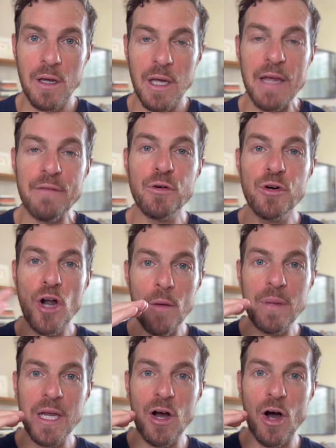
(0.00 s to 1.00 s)
If you're not
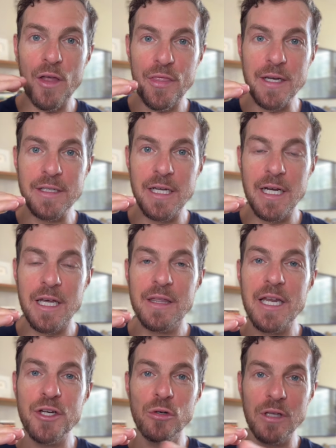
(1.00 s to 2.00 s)
being authentic,
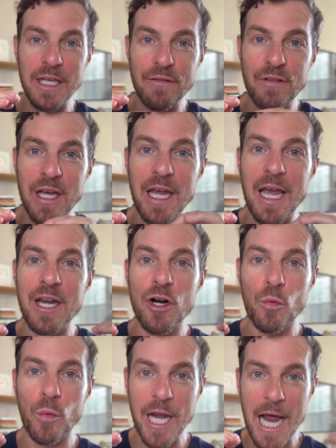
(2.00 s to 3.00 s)
then you're living in a
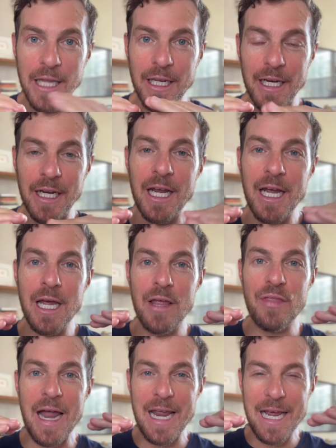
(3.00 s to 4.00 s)
reality
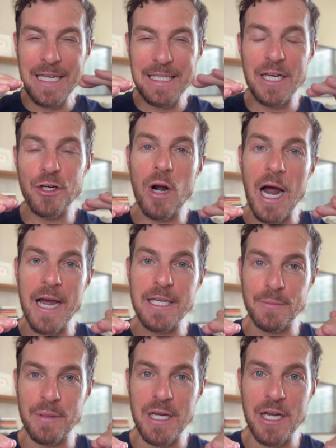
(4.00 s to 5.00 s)
that isn't your
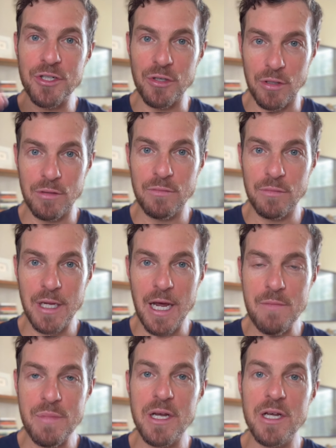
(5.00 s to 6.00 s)
highest potential, yeah?
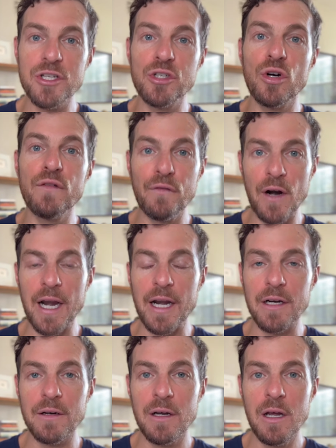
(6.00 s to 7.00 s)
Because you're afraid.
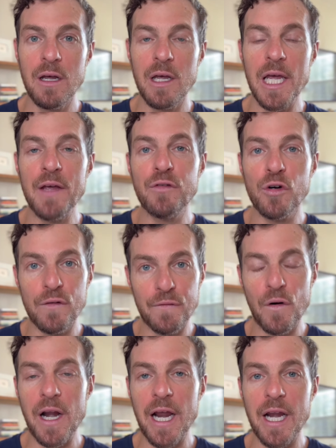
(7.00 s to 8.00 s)
If you're
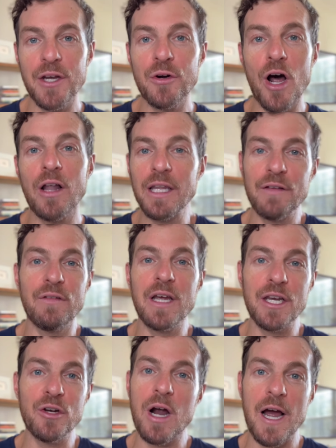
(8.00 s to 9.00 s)
afraid, you're not living
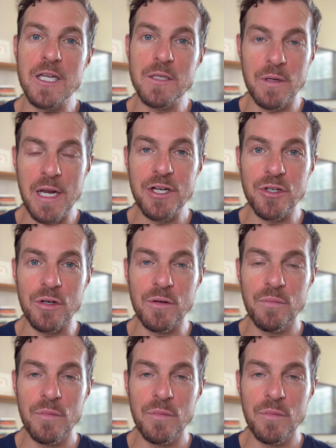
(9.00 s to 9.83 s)
in your highest potential.